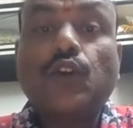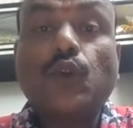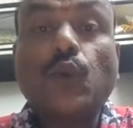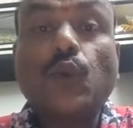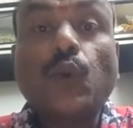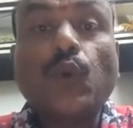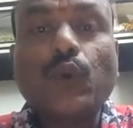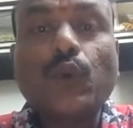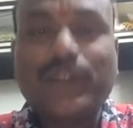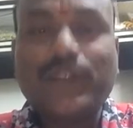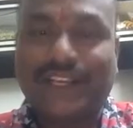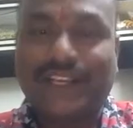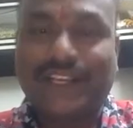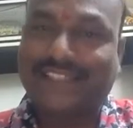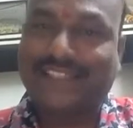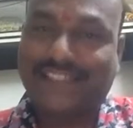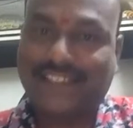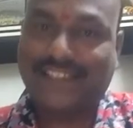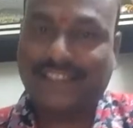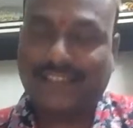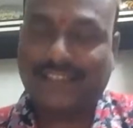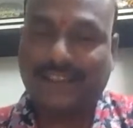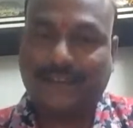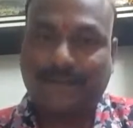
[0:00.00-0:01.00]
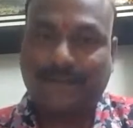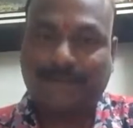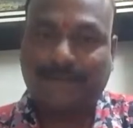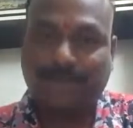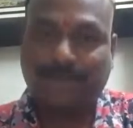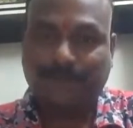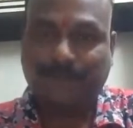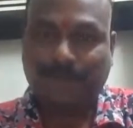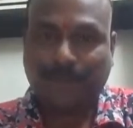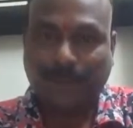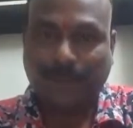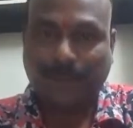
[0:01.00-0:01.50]
tourist.
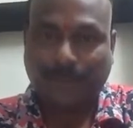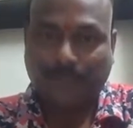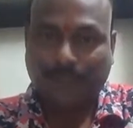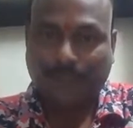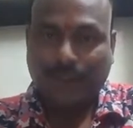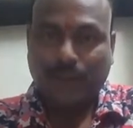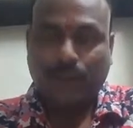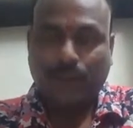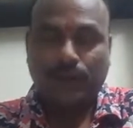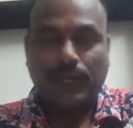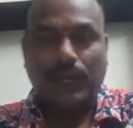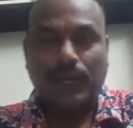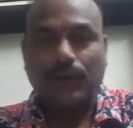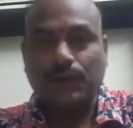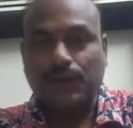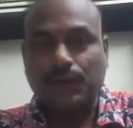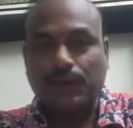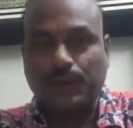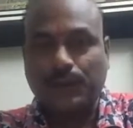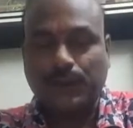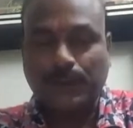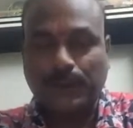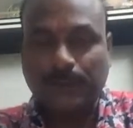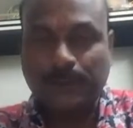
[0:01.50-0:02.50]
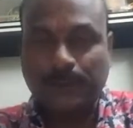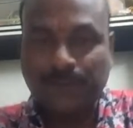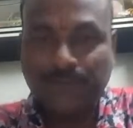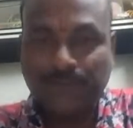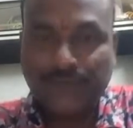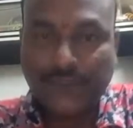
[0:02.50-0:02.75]
We have to